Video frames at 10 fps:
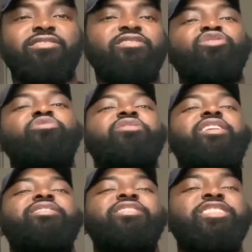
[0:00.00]
truth
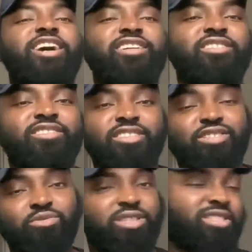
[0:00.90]
dies in darkness.
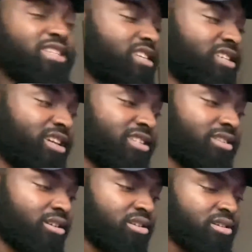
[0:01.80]
That's what he said at the end.
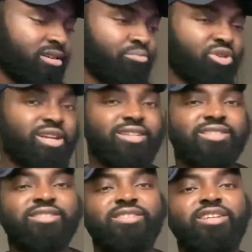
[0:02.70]
But that's
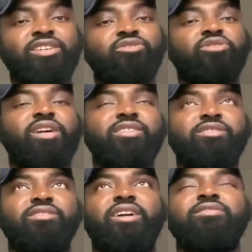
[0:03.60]
insane, though.
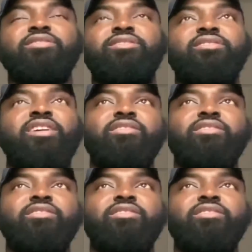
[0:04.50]
That